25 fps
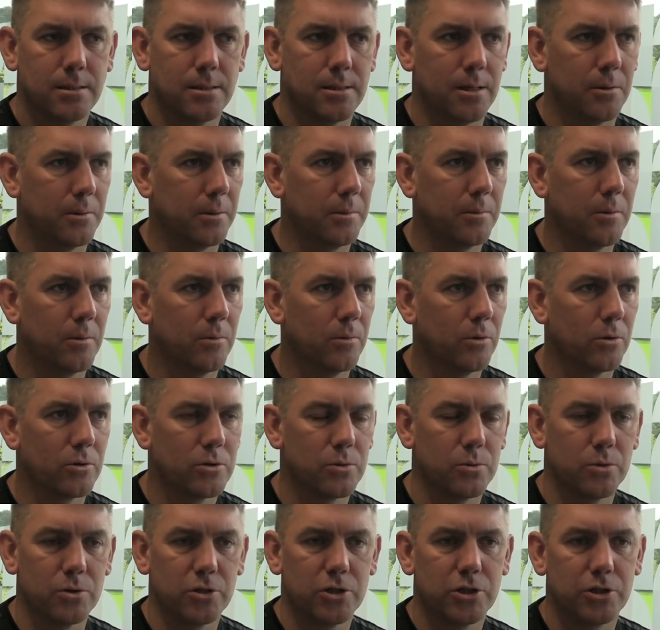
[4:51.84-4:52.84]
No, we won't look
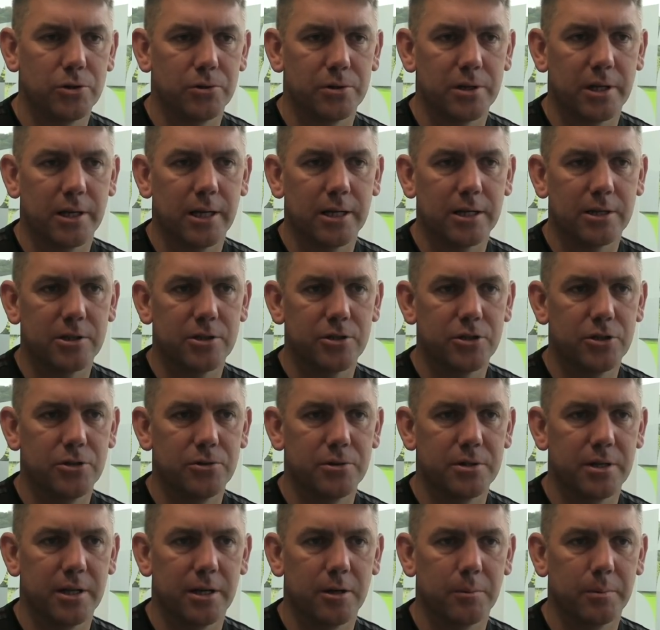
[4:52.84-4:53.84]
towards Tuesday night because
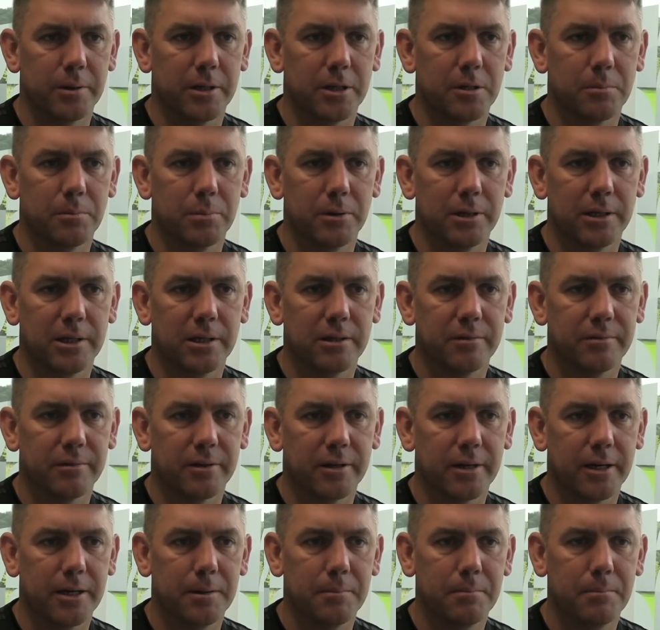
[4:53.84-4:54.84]
Tuesday night will be a completely
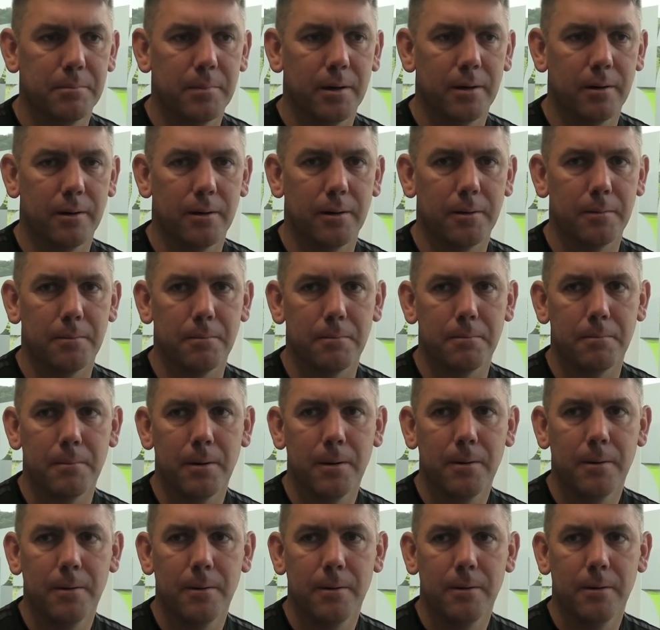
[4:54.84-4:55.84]
different game.
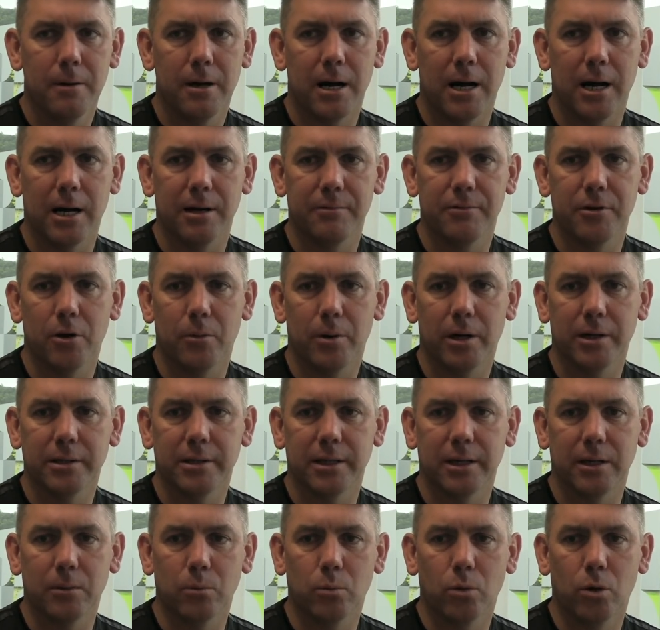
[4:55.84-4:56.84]
I have no
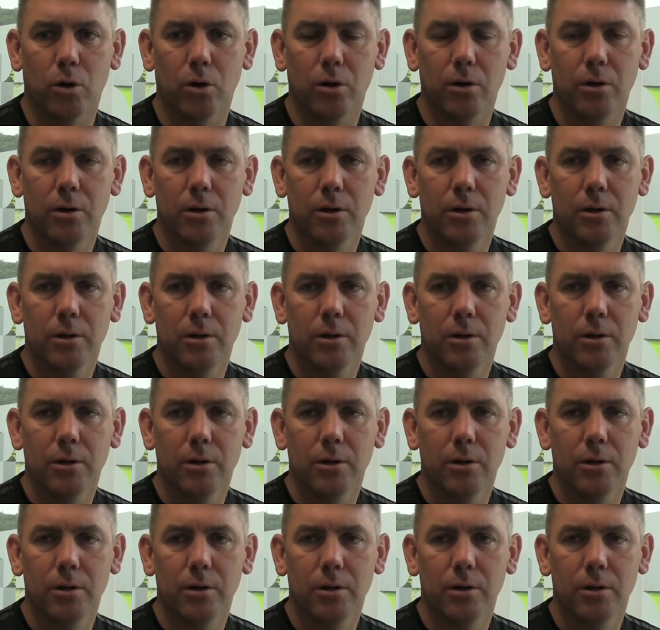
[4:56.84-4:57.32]
idea what